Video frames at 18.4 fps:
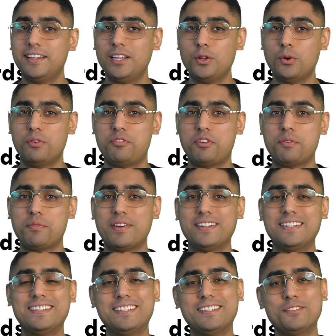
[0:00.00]
Hello
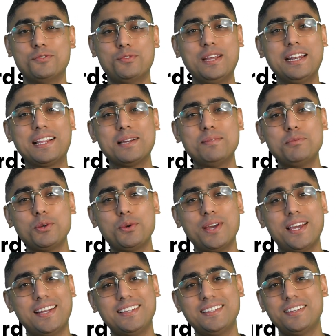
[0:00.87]
everyone. Welcome
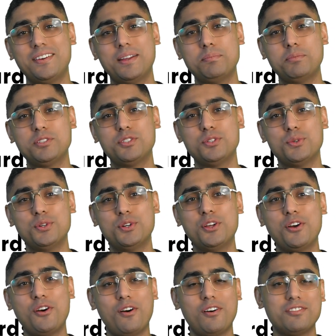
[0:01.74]
to another
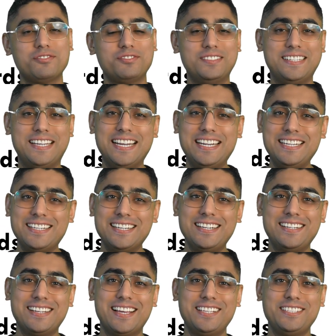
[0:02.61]
episode of
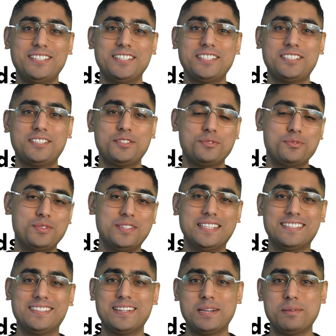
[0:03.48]
Dental Digest
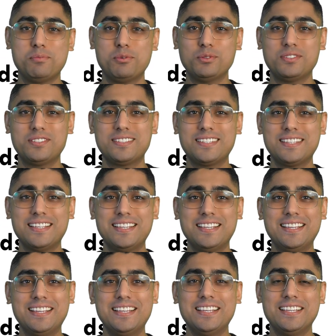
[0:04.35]
with the Study Booths.
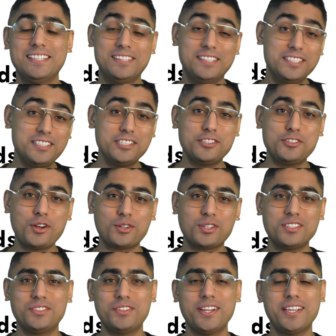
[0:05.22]
This is
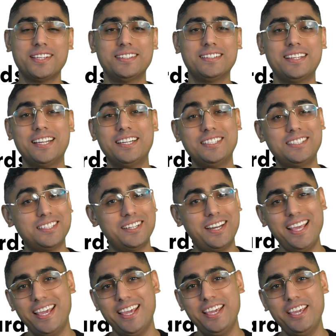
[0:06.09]
Dr. Trehan and
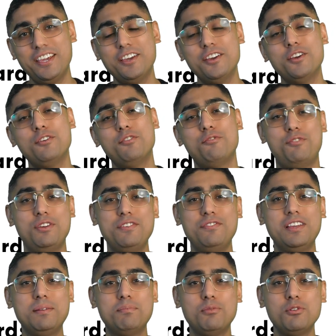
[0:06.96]
today we
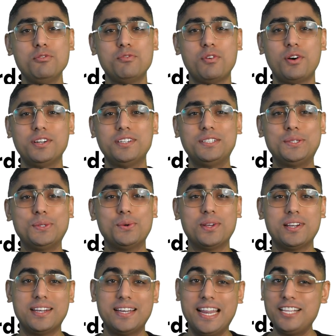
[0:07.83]
will move on
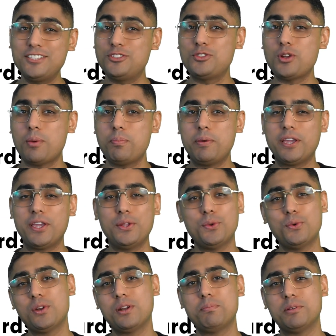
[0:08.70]
to our next topic
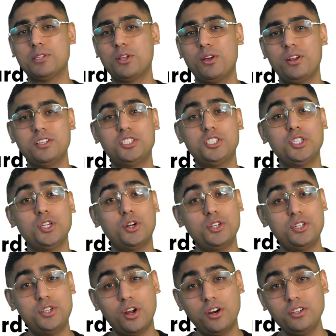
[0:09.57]
in oral pathology
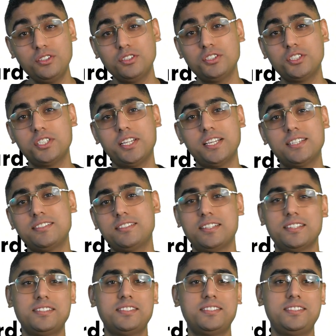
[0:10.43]
odontogenic
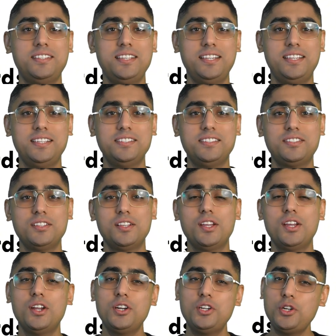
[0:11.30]
cyst series
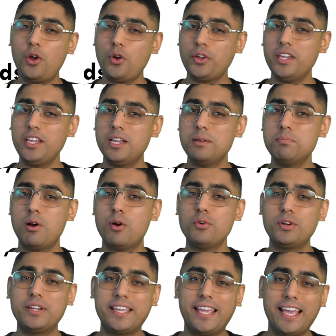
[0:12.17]
talking
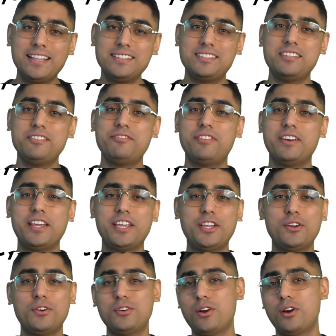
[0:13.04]
about
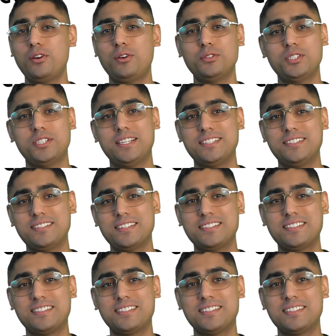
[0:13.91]
calcifying odontogenic
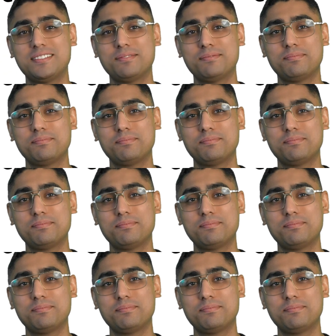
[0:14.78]
cysts.